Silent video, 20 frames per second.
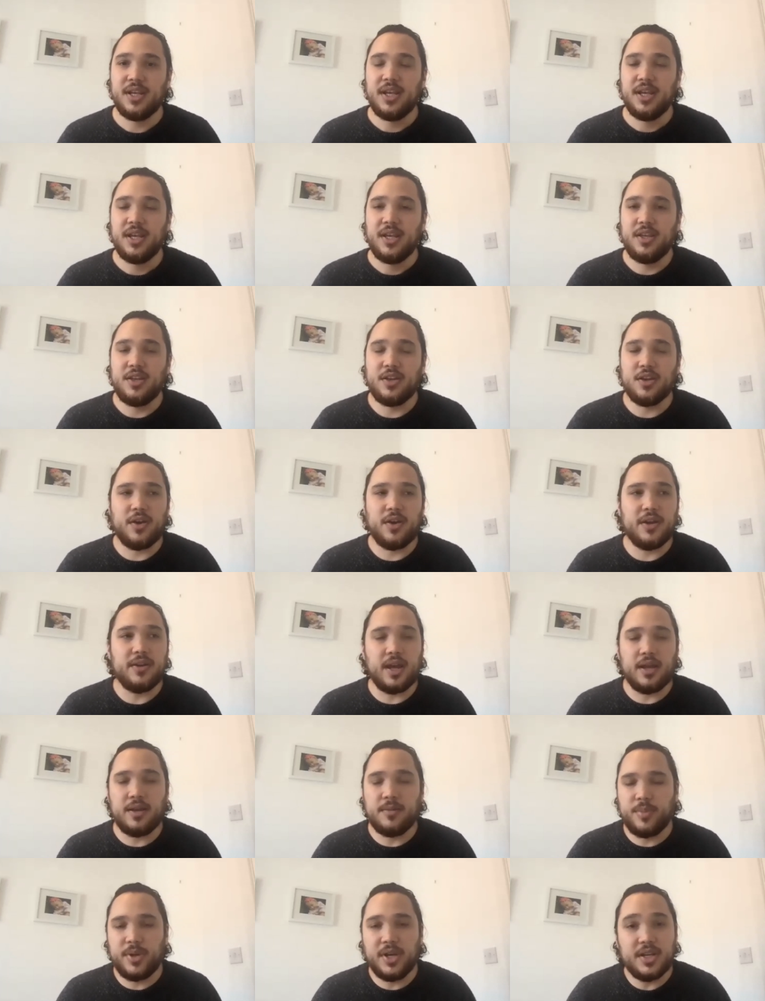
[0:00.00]
you know and
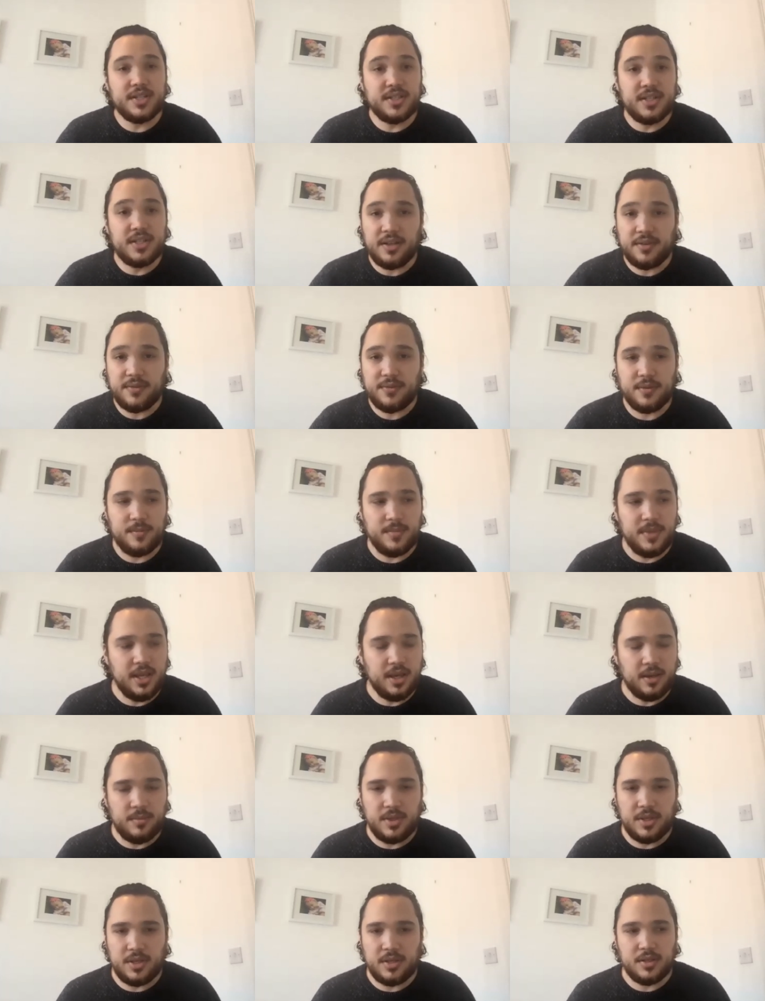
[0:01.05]
and personally for me i
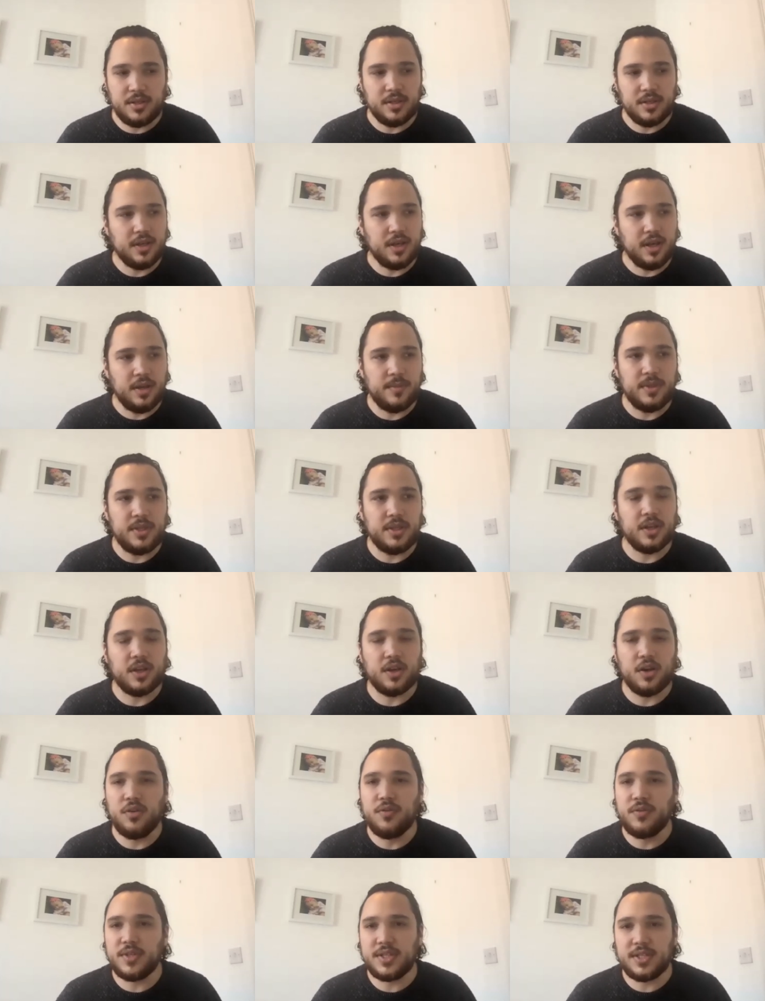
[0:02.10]
mean i mean the
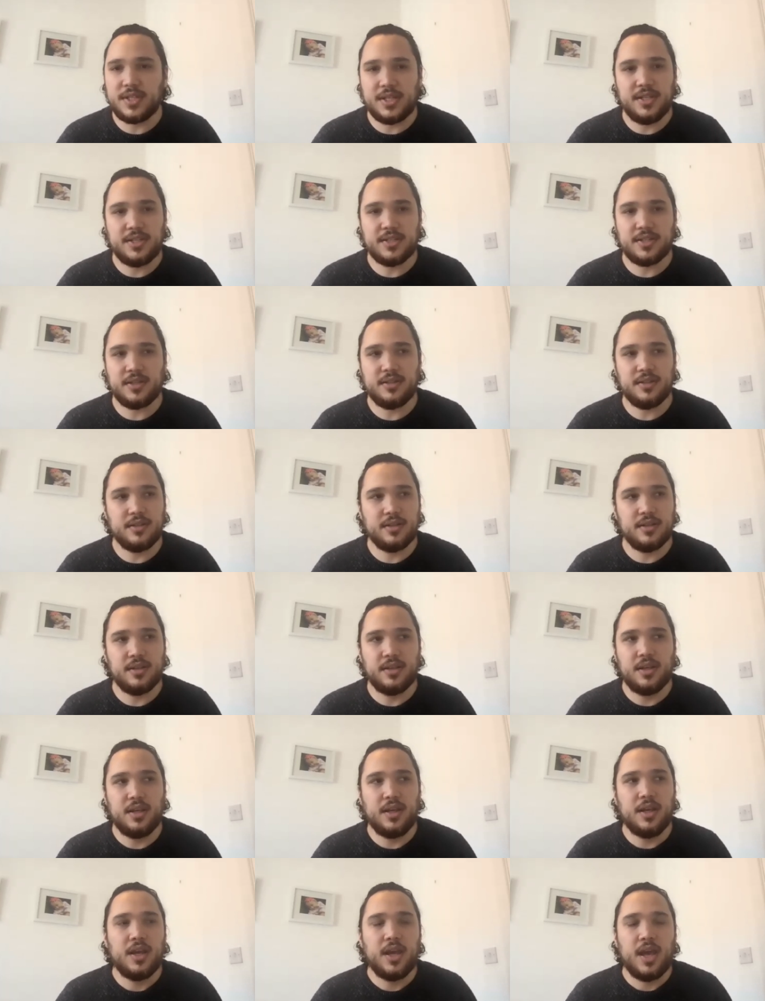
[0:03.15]
covid season
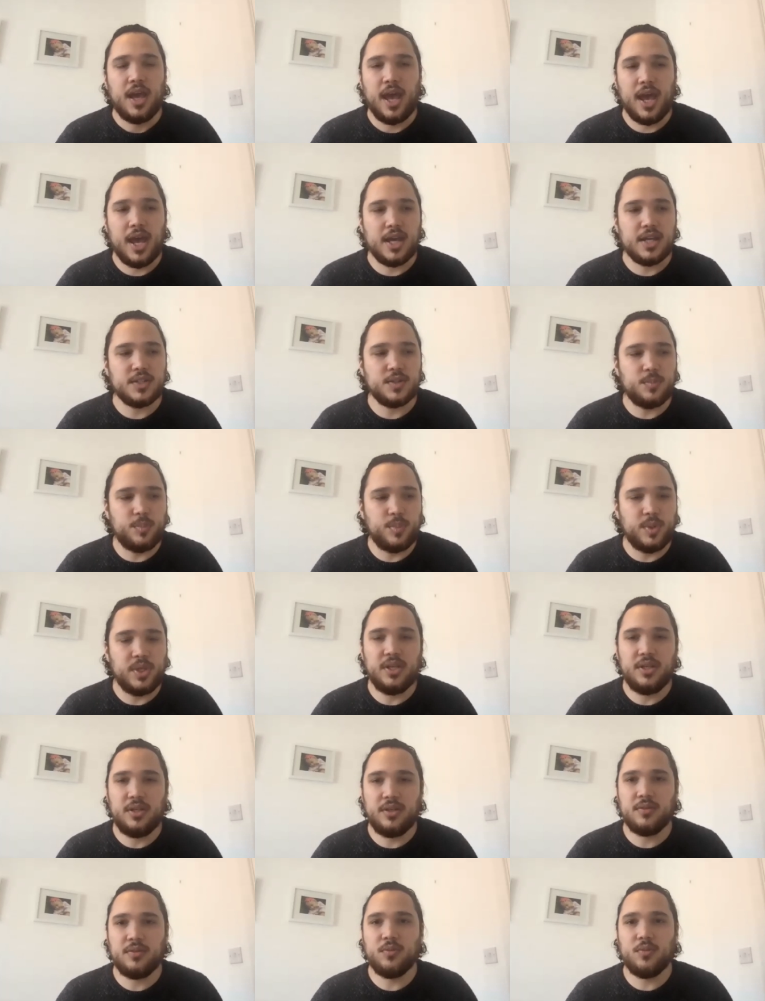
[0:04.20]
has
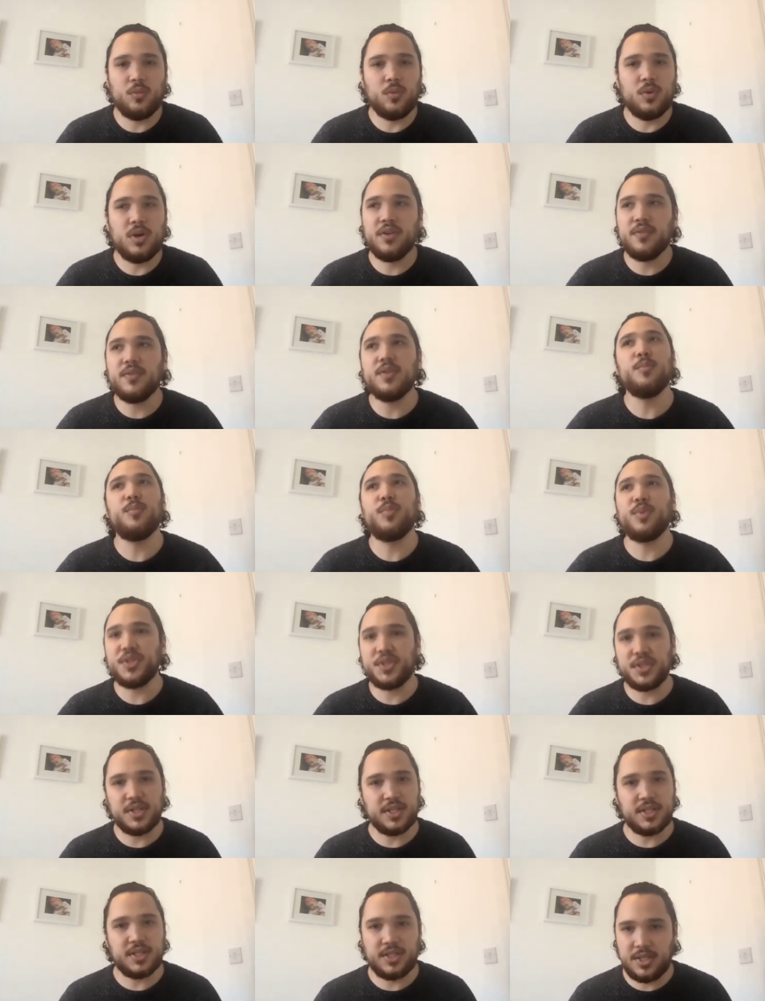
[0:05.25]
been one of the
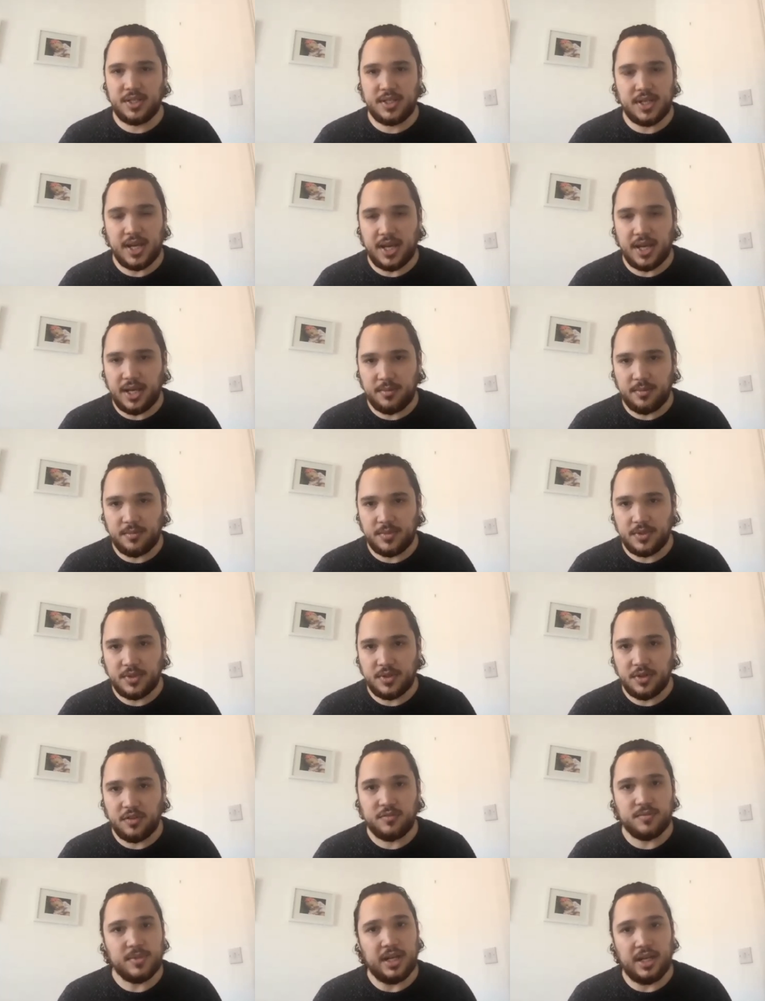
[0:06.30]
busiest times
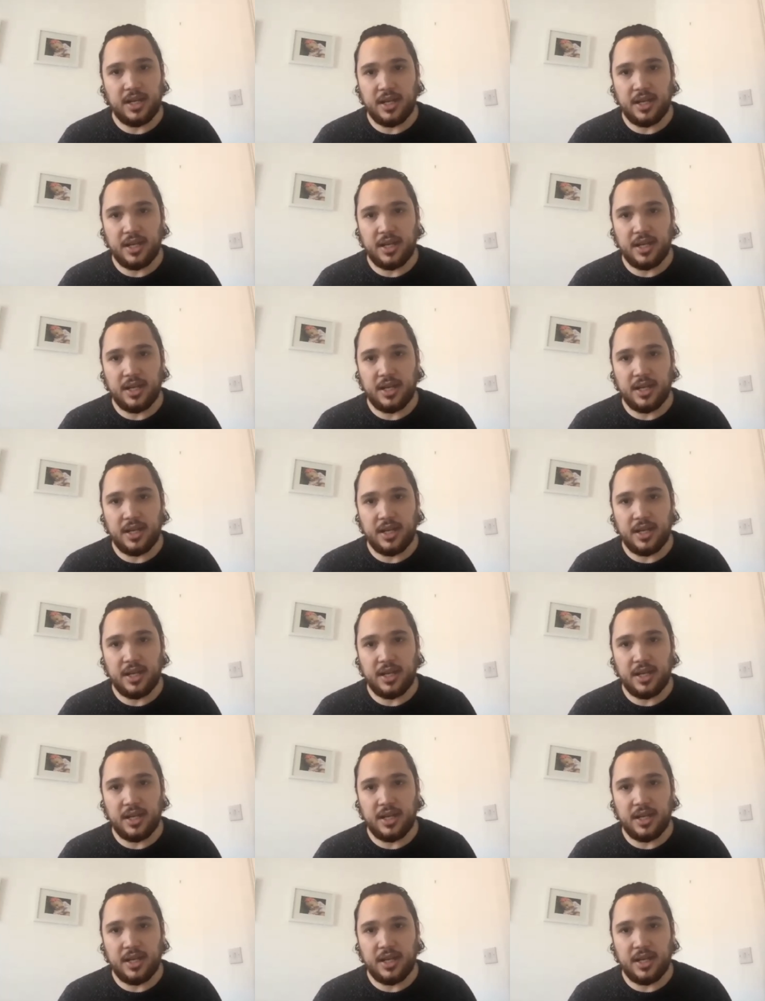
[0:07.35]
of my yeah.